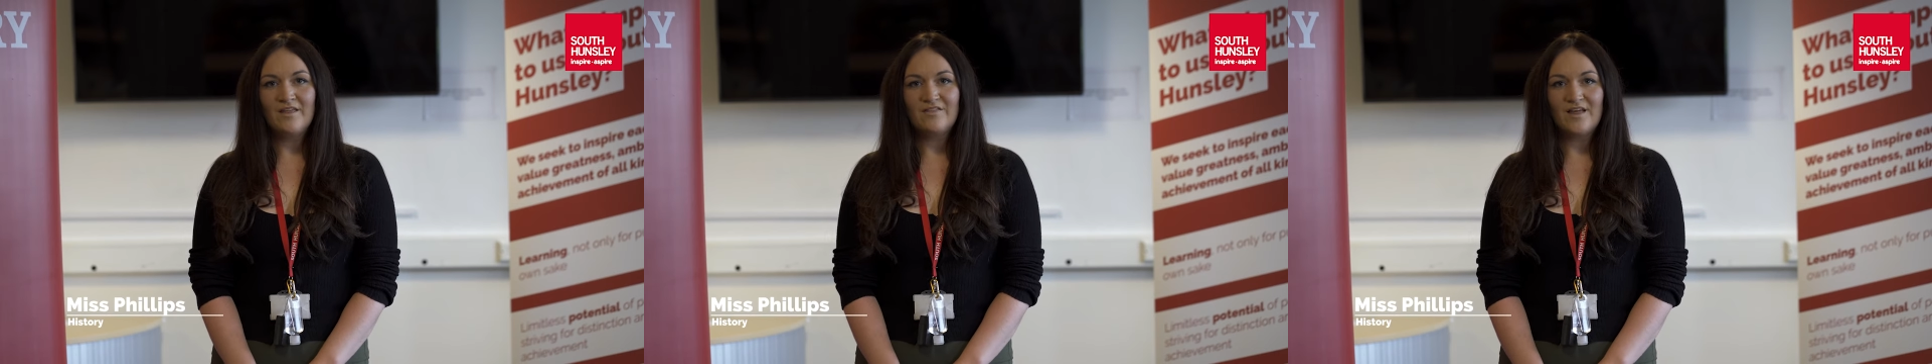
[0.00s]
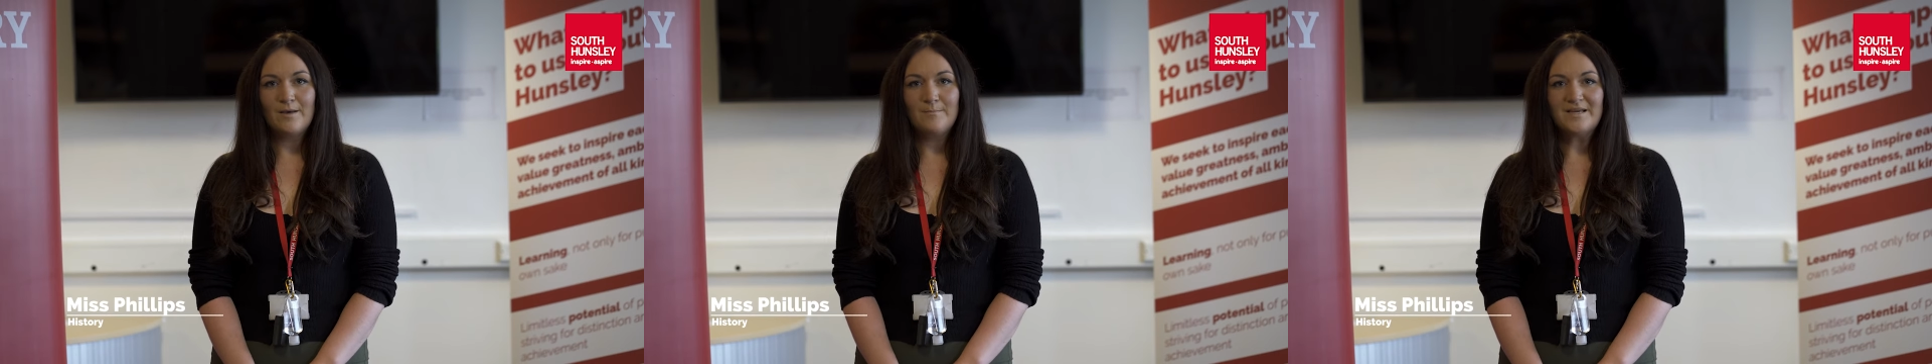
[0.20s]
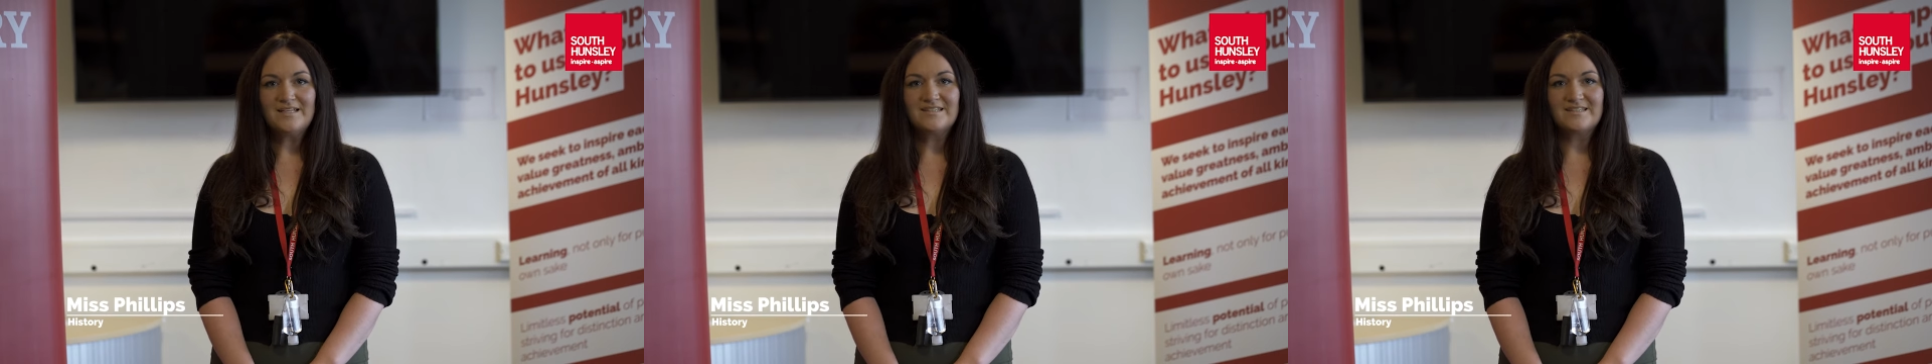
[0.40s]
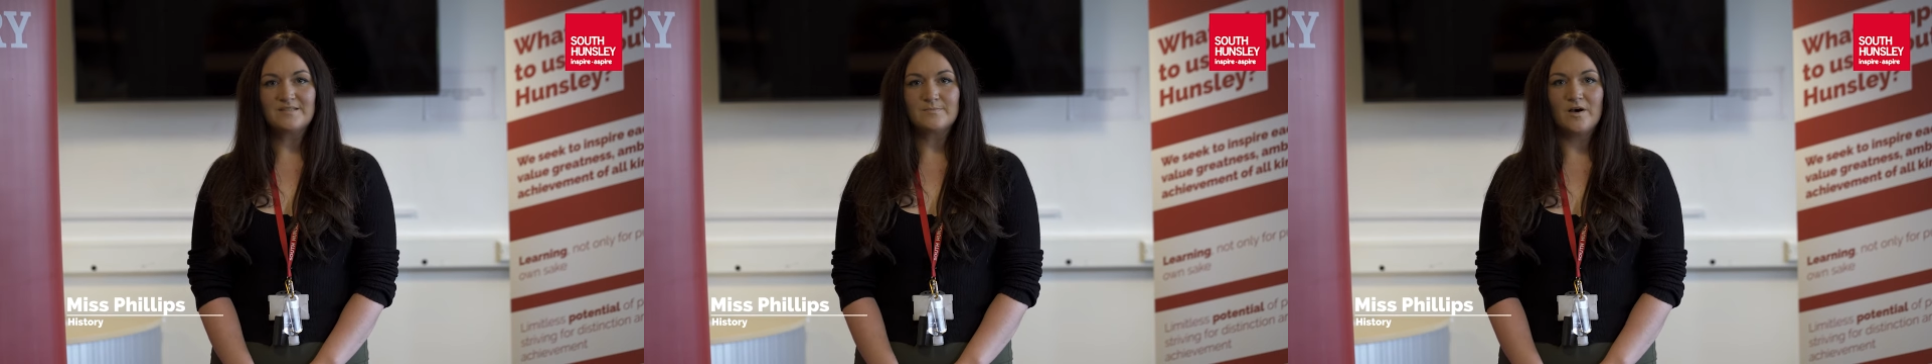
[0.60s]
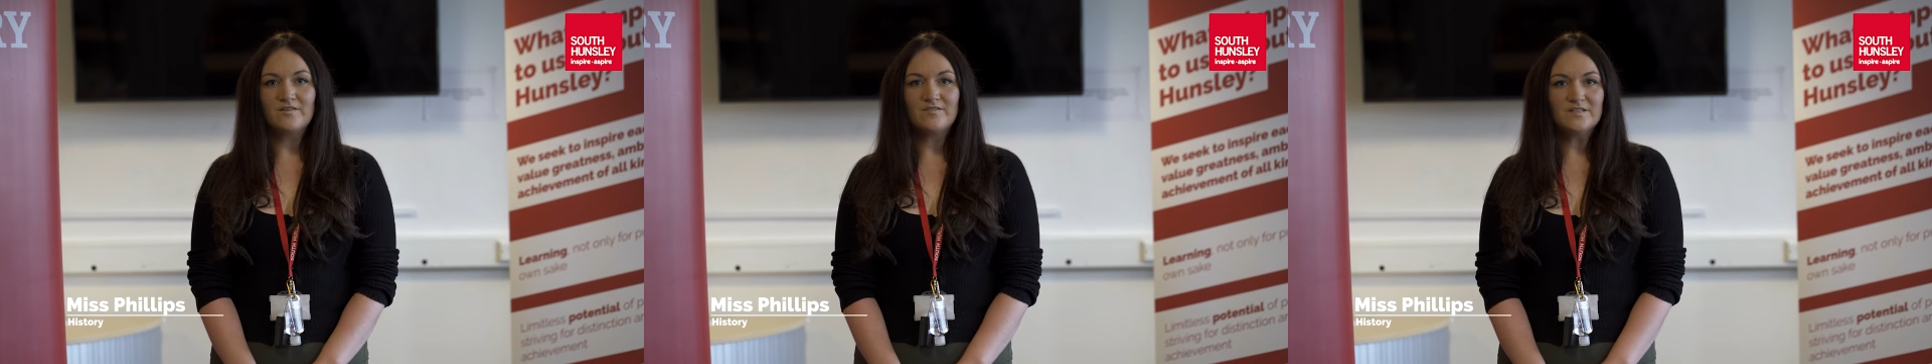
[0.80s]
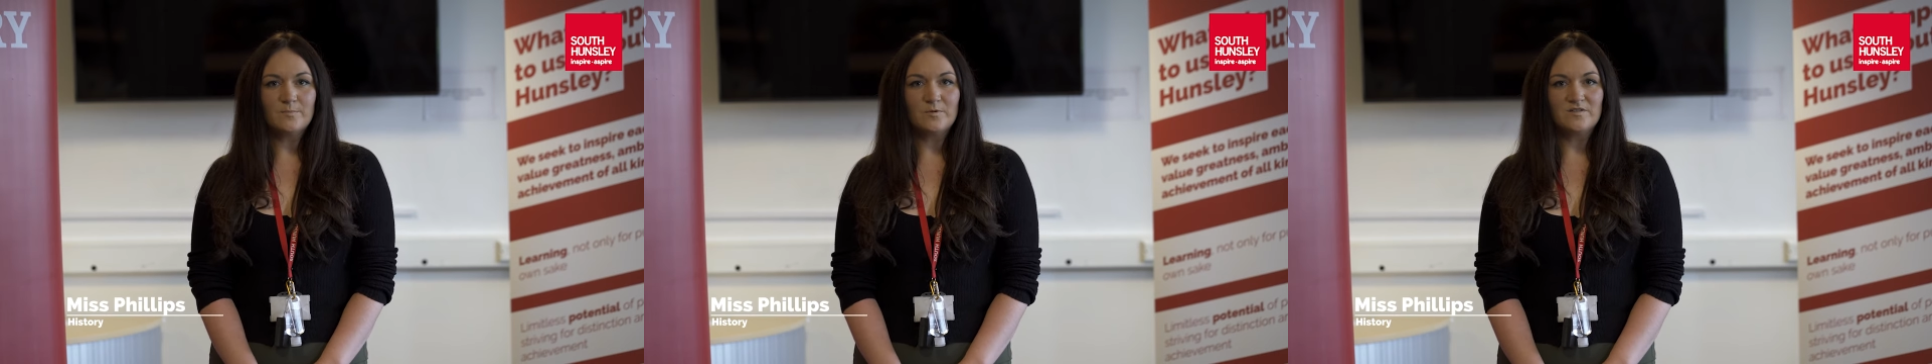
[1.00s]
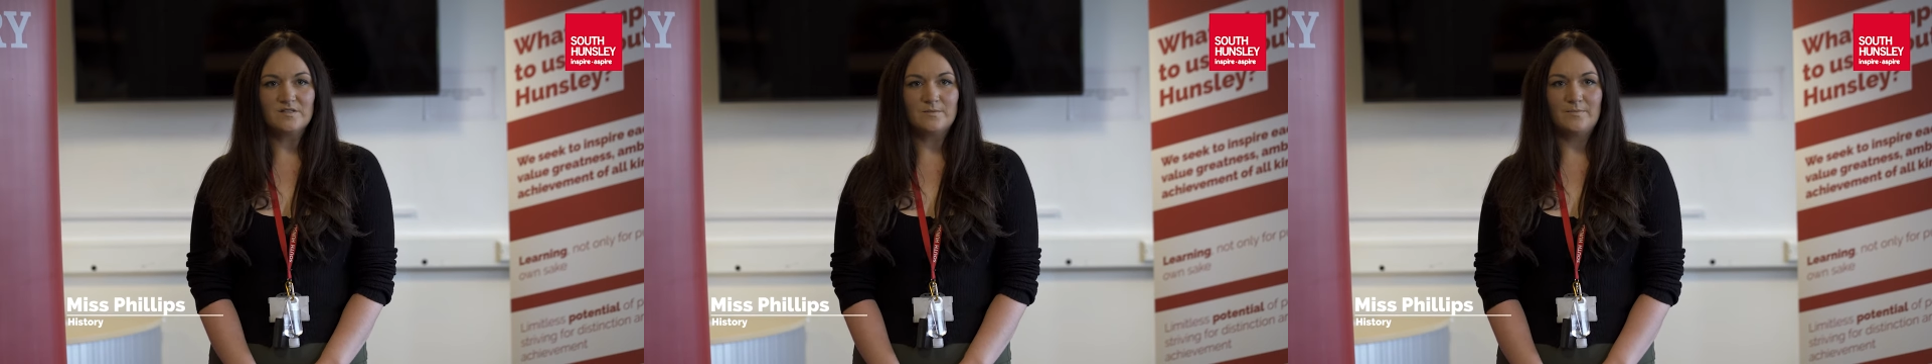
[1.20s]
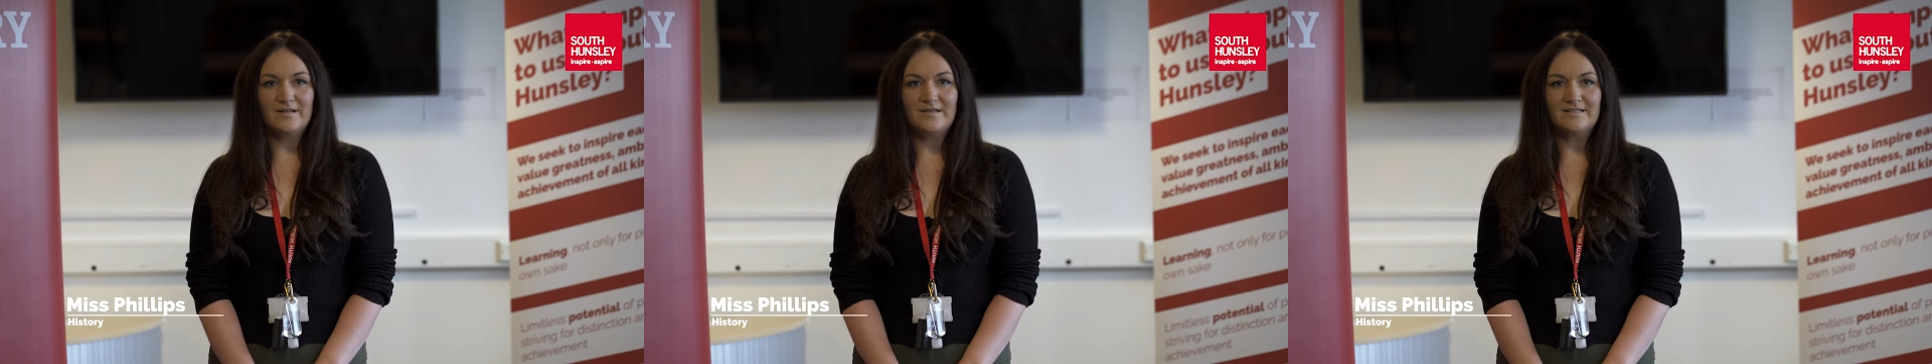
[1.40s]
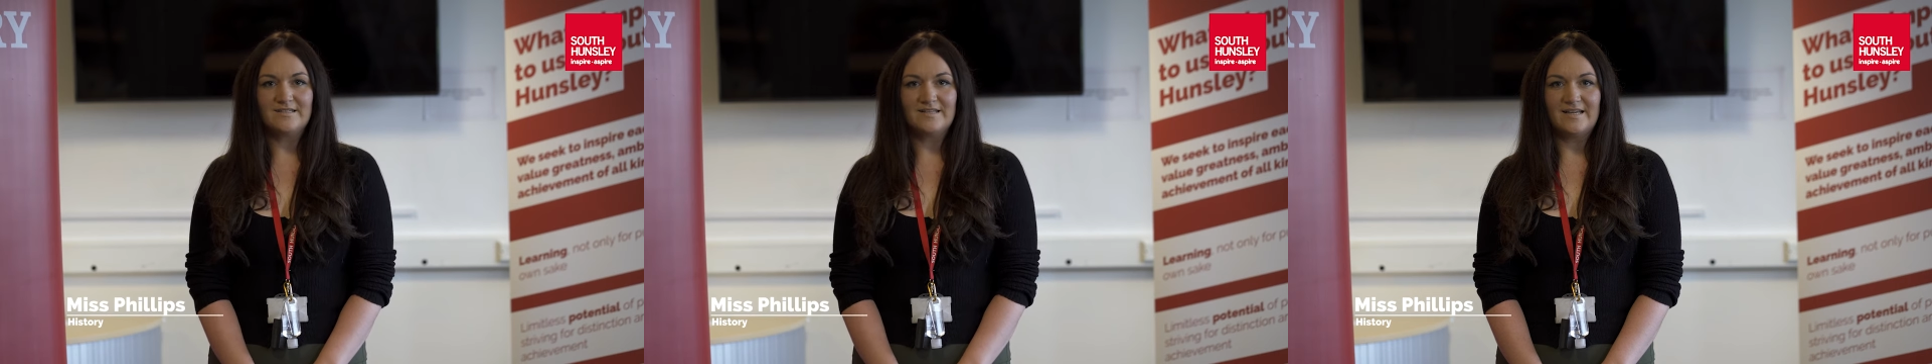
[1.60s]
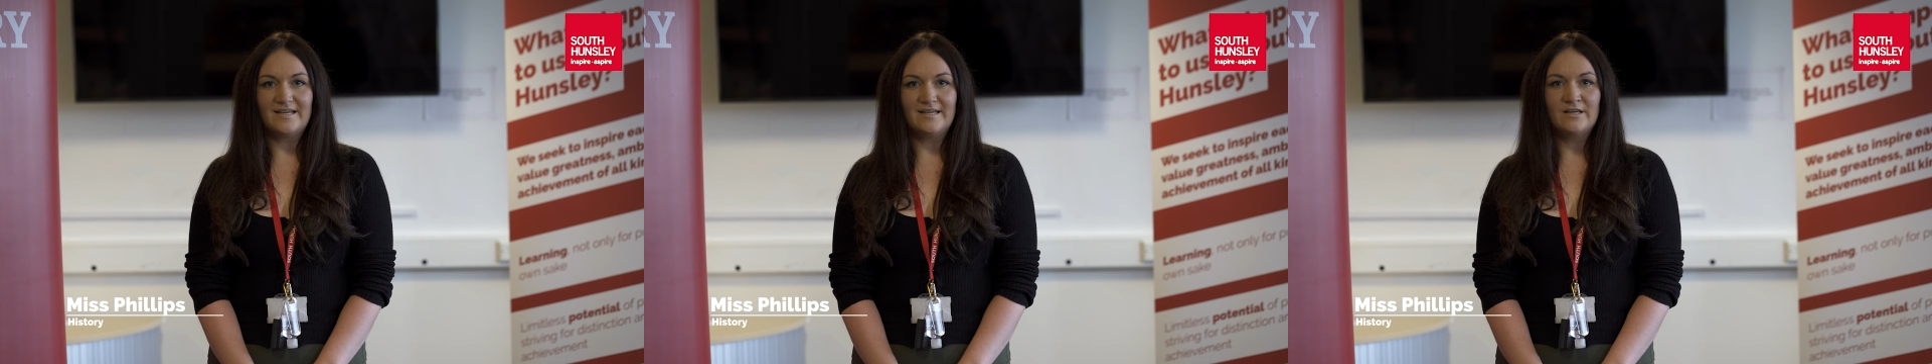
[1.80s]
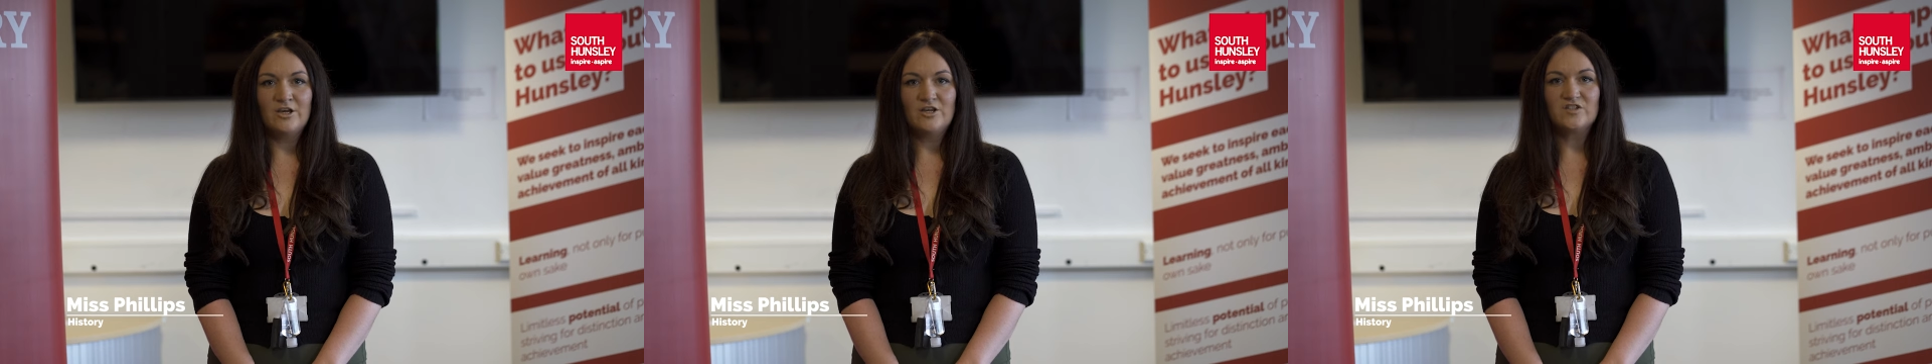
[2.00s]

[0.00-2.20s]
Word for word: That means it's my responsibility